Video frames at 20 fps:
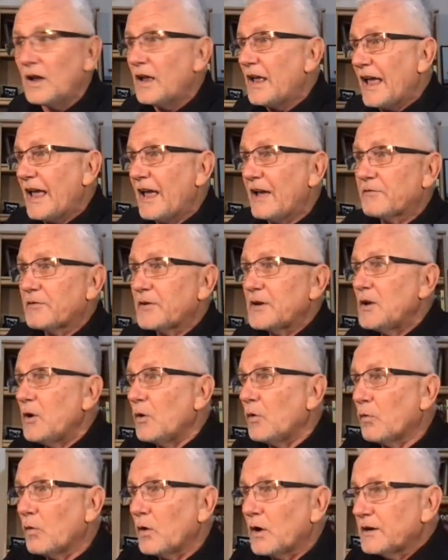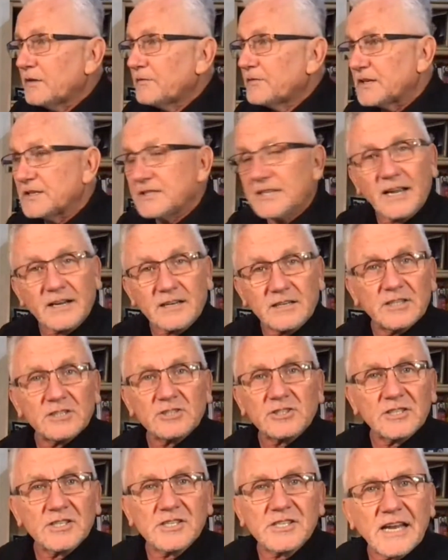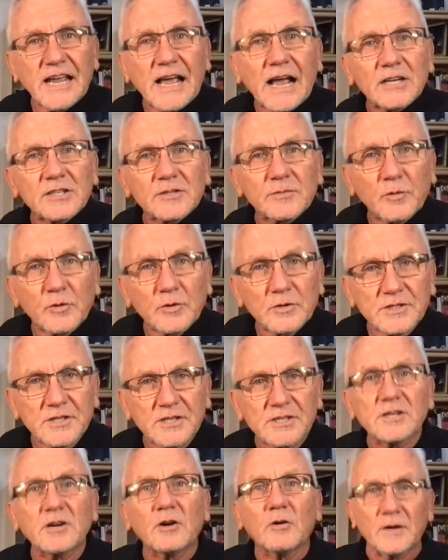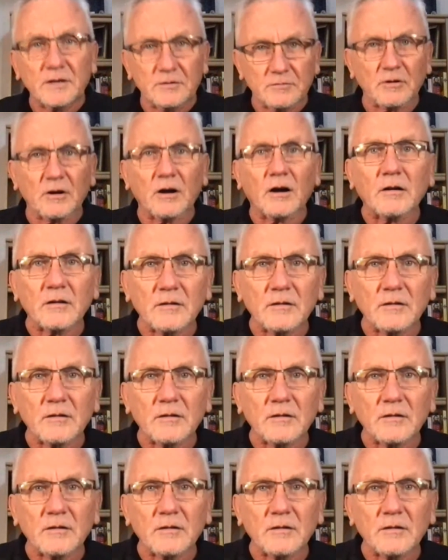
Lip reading: every one of the technicians' dashboards is going wrong.